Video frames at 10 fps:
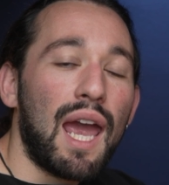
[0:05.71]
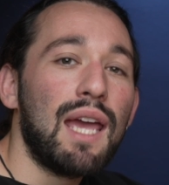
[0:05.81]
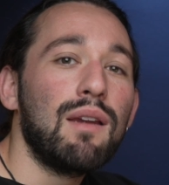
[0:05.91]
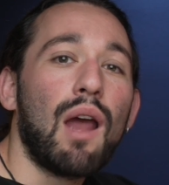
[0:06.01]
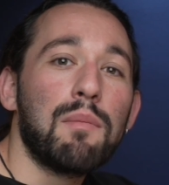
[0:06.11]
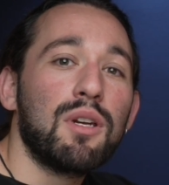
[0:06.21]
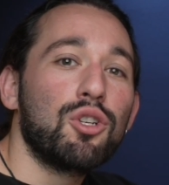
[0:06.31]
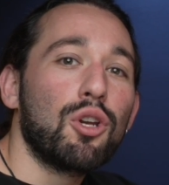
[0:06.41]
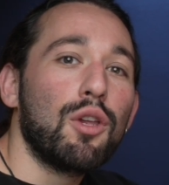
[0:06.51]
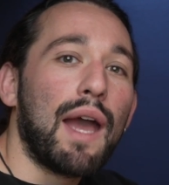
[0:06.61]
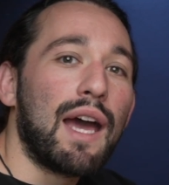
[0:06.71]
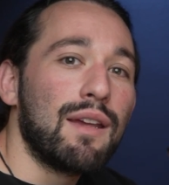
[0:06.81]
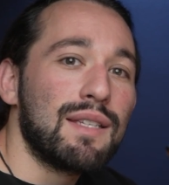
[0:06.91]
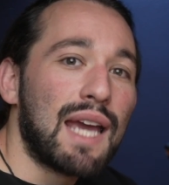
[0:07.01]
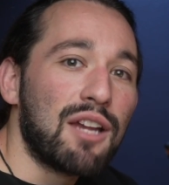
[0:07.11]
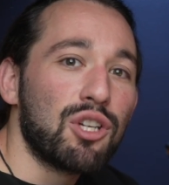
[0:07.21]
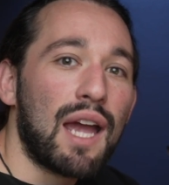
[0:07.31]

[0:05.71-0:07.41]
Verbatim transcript: and I'm going to show you how to attach